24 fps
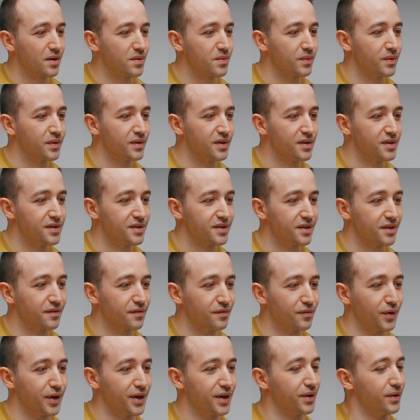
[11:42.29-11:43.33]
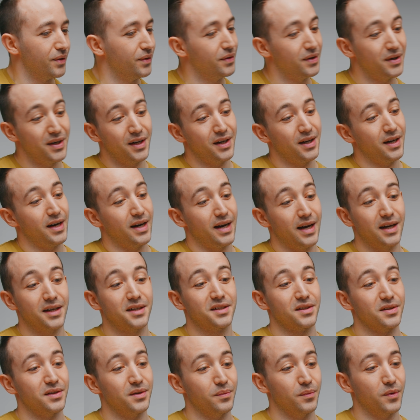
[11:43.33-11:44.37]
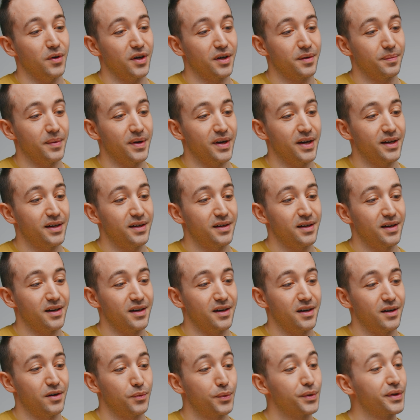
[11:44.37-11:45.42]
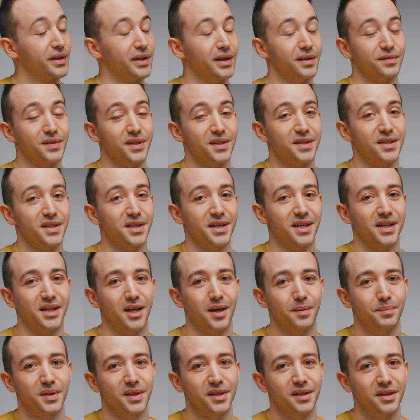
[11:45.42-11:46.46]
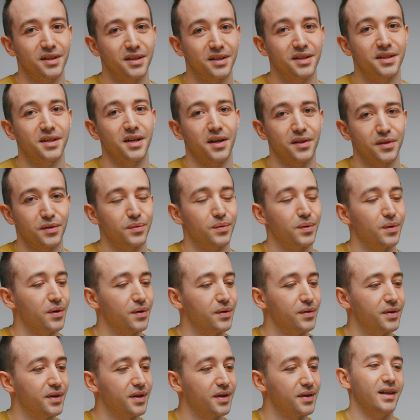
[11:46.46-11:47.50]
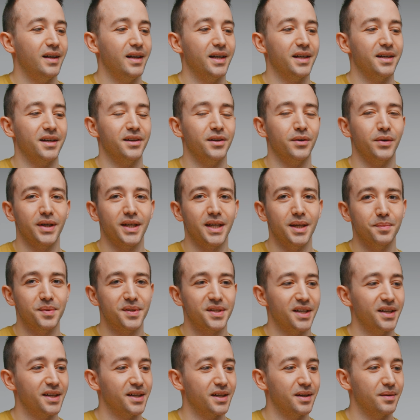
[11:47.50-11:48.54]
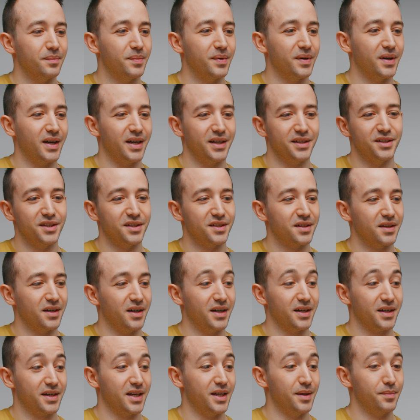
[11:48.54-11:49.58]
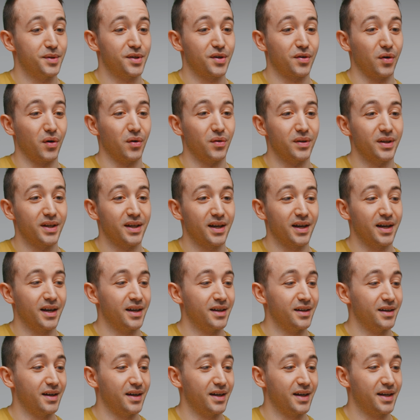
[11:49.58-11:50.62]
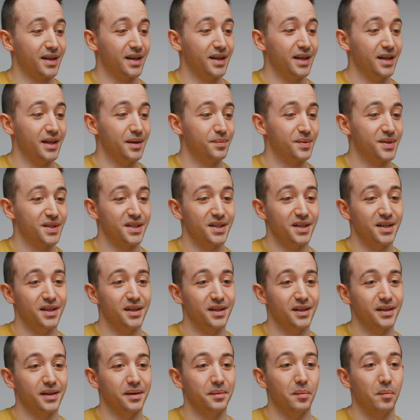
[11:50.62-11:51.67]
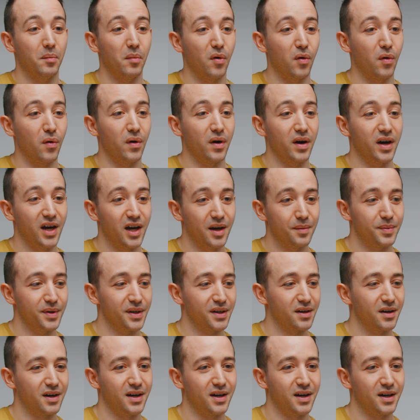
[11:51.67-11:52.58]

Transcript: was Freaku. Excellent work, man. Would love to see that updated down the road. And I know I keep saying it, but I keep scrolling and I keep seeing more Epic